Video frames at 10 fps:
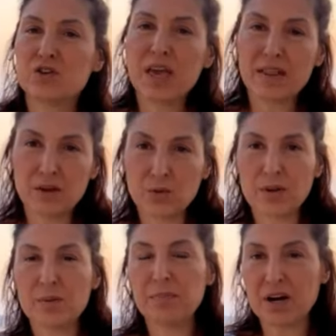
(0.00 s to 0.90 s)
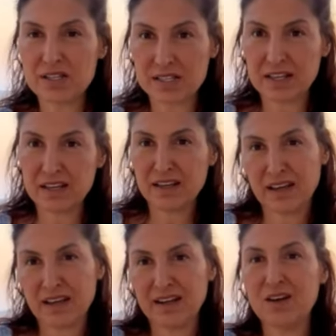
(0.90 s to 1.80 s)
together with the parsley,
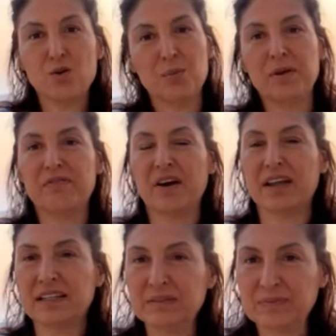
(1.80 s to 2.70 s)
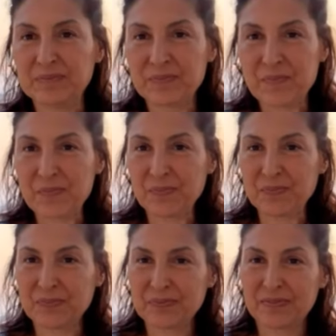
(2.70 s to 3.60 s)
and it will be fine. Okay.
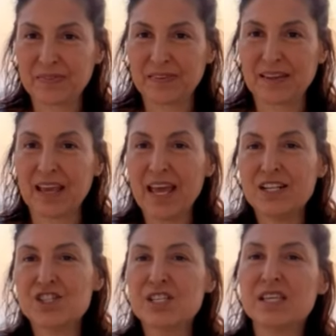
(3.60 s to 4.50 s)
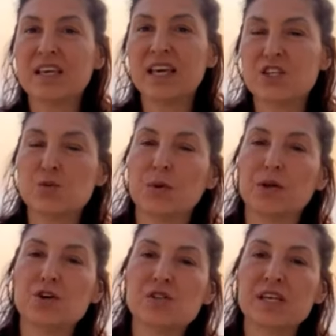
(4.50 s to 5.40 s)
And just in case
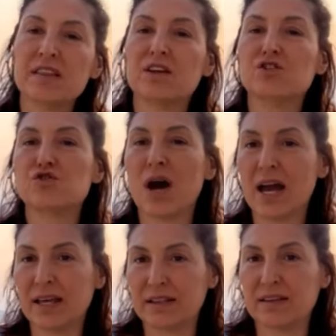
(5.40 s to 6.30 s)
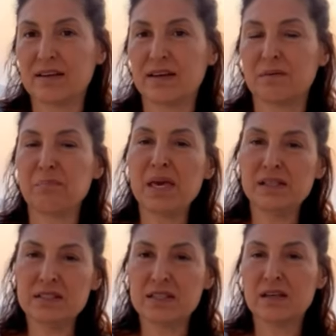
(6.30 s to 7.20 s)
we're using the dried uh,
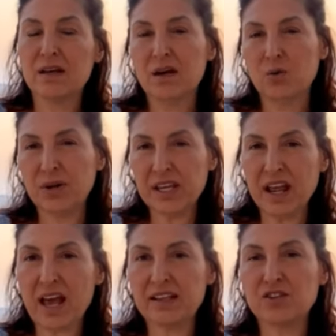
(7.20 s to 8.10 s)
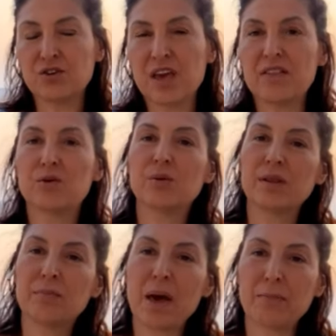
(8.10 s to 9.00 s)
mint, we can add it together no.
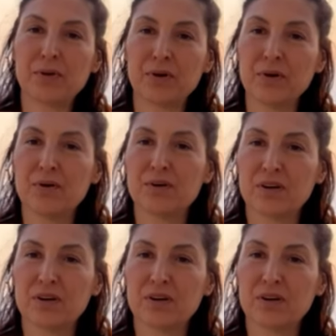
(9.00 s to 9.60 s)
with the pepper.